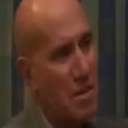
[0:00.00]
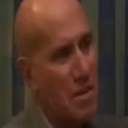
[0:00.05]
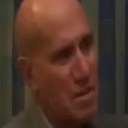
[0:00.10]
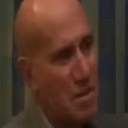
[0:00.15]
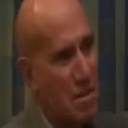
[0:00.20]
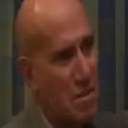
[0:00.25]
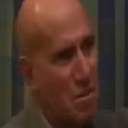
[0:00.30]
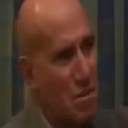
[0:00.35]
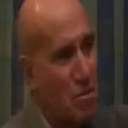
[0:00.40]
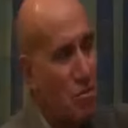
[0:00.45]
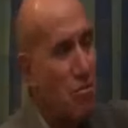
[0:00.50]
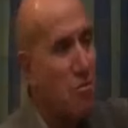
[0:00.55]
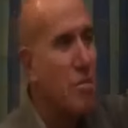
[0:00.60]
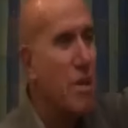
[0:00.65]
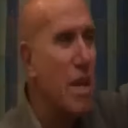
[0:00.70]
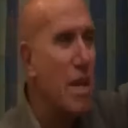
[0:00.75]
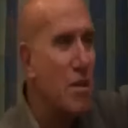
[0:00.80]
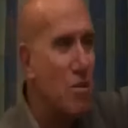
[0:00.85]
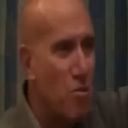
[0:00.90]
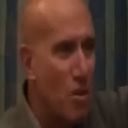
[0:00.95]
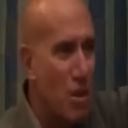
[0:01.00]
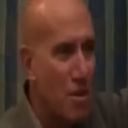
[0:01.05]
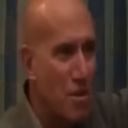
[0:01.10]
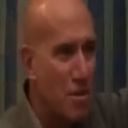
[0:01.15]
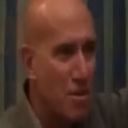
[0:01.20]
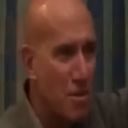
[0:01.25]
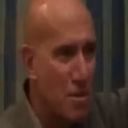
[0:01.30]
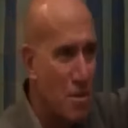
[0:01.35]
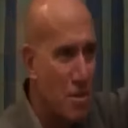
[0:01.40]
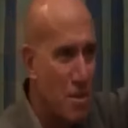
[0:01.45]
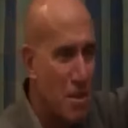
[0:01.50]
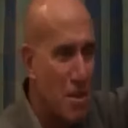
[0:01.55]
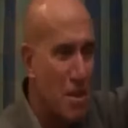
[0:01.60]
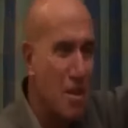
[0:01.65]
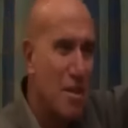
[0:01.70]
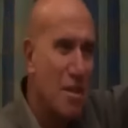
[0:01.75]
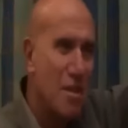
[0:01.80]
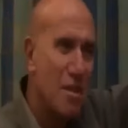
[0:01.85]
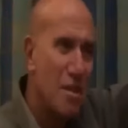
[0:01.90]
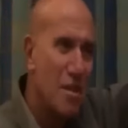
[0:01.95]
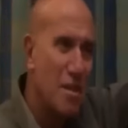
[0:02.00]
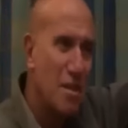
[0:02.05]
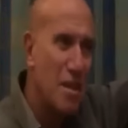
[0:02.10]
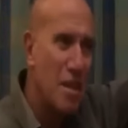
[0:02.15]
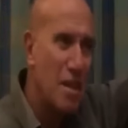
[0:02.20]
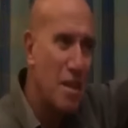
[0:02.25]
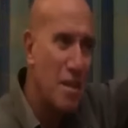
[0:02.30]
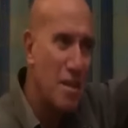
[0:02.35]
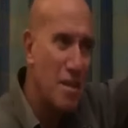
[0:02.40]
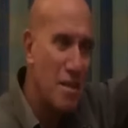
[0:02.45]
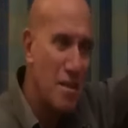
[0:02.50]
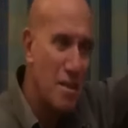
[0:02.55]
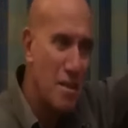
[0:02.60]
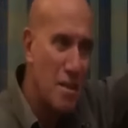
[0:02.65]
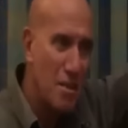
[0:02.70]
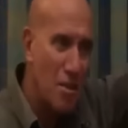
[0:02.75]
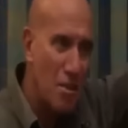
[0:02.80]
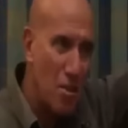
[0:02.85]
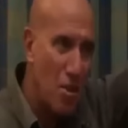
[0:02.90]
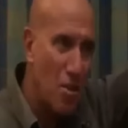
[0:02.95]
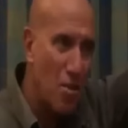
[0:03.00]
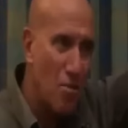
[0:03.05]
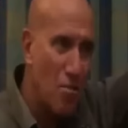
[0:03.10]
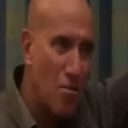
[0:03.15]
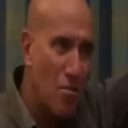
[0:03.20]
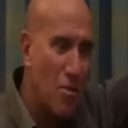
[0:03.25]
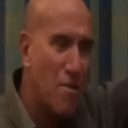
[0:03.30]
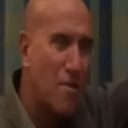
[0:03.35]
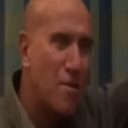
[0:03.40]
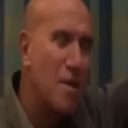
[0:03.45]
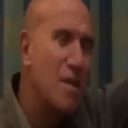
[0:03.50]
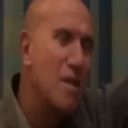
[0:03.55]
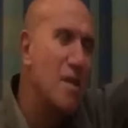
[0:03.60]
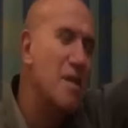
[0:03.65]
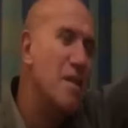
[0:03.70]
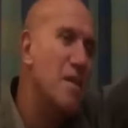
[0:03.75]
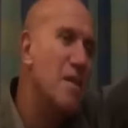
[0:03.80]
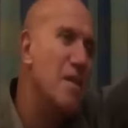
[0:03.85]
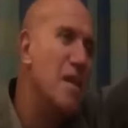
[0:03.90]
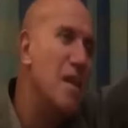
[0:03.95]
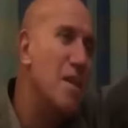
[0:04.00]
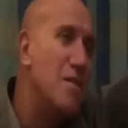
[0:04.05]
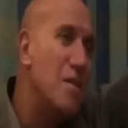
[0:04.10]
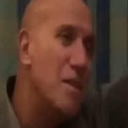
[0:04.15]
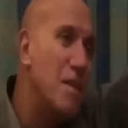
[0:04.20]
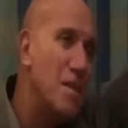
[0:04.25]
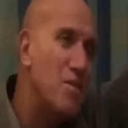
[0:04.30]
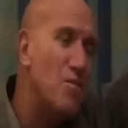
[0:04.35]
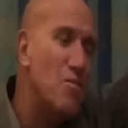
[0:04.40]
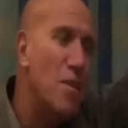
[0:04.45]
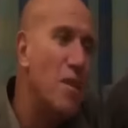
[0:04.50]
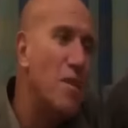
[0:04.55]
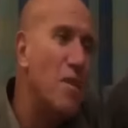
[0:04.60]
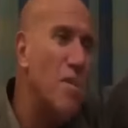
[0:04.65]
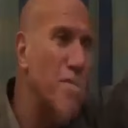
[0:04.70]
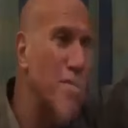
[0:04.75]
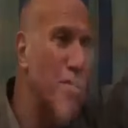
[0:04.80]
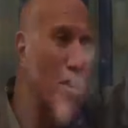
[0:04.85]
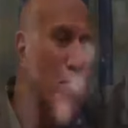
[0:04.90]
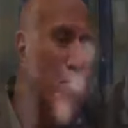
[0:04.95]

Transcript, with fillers: there's the two bright ones are in a row and the little one